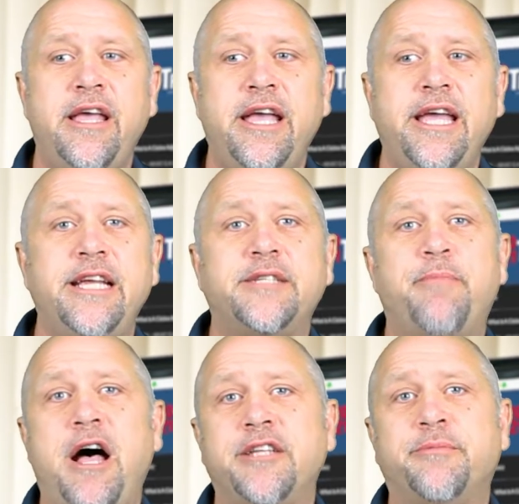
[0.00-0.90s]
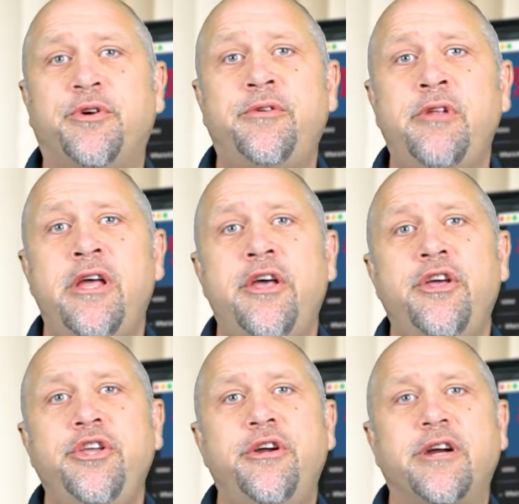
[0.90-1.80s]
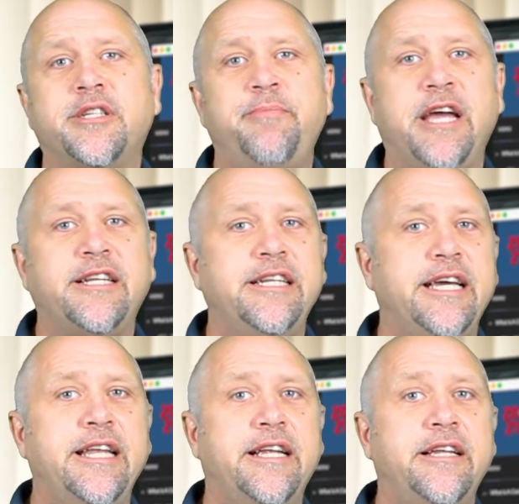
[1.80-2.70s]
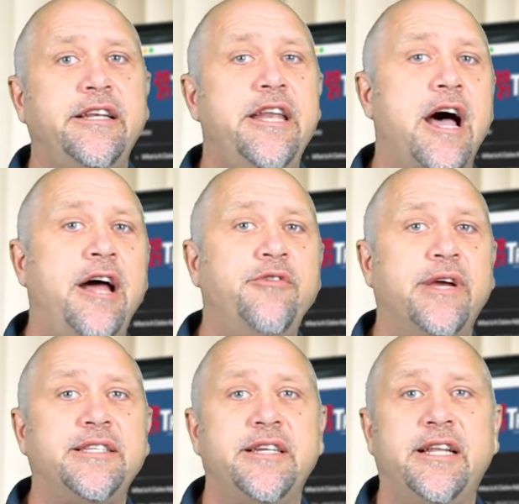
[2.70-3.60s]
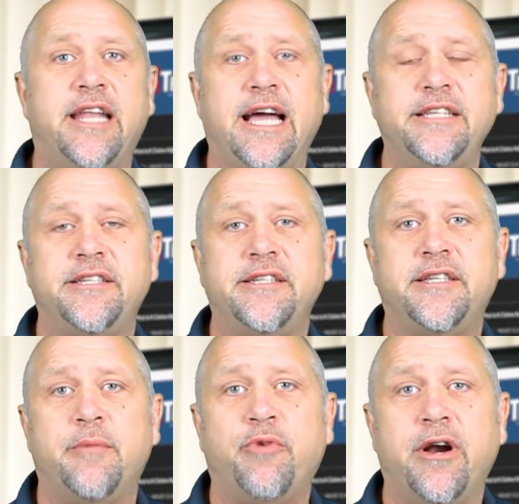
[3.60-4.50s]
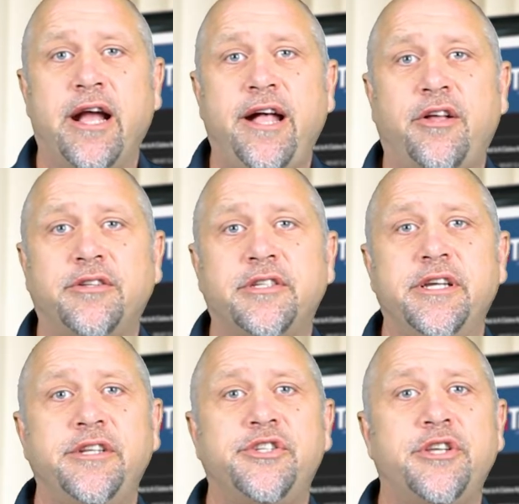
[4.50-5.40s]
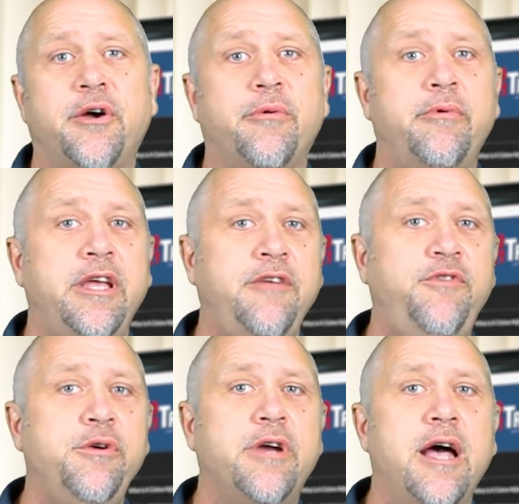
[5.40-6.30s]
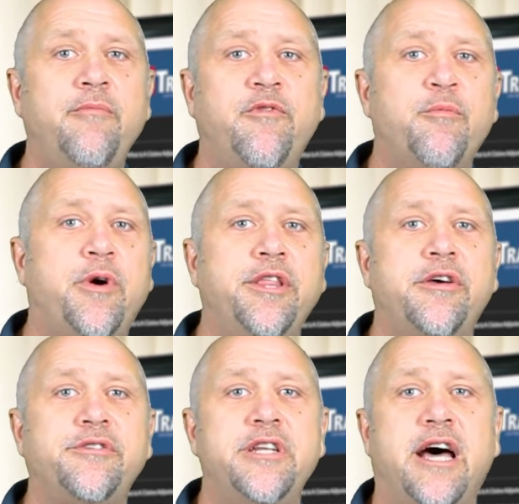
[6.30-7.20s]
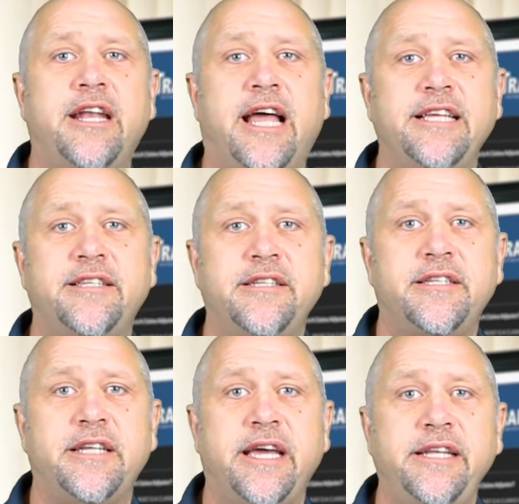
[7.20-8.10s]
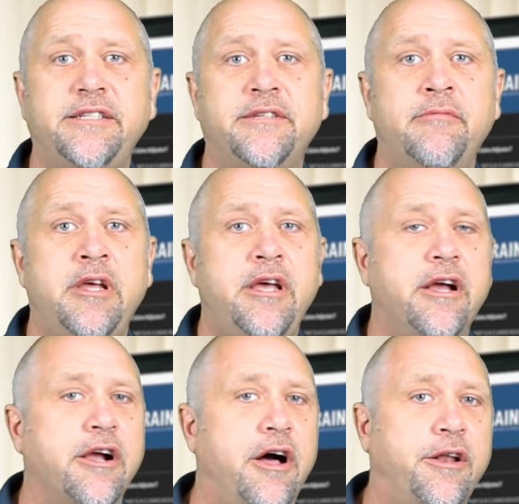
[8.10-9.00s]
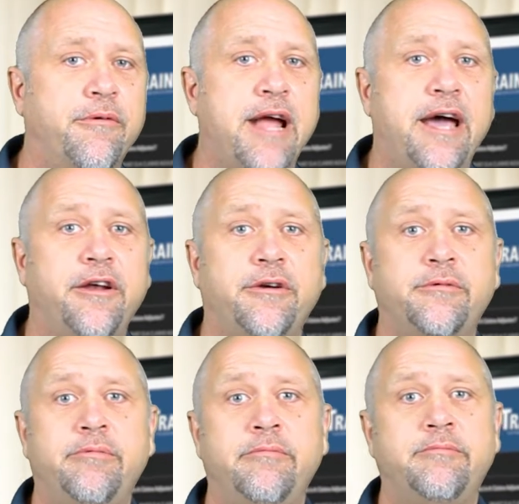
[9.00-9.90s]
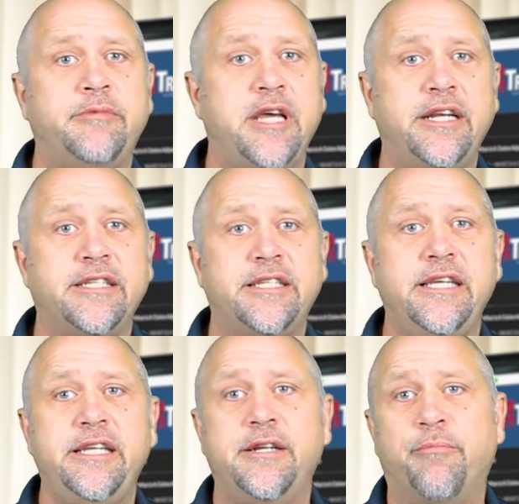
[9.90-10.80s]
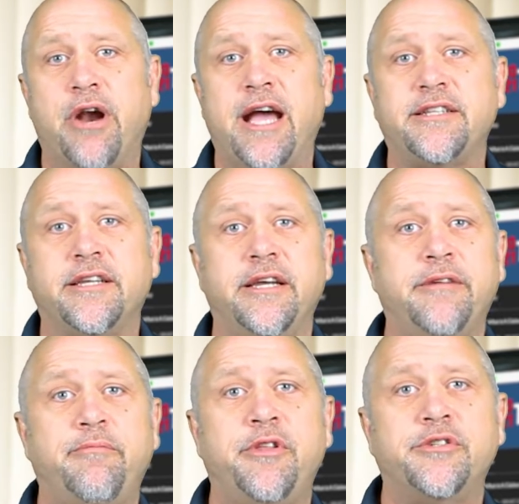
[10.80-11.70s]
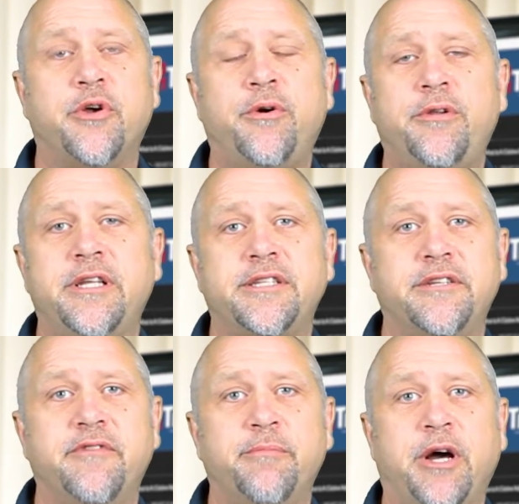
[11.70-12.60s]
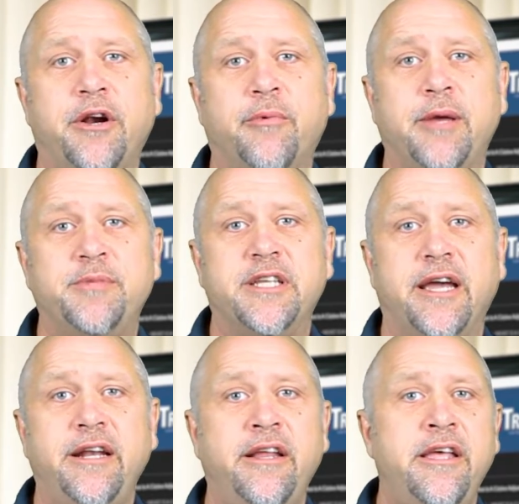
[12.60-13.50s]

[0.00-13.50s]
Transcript: it is possible. You're expected to get a non-resident license somewhere else. And so if you come from one of those non-licensed states, Colorado, Tennessee, Nebraska, there's a whole list of them on our website,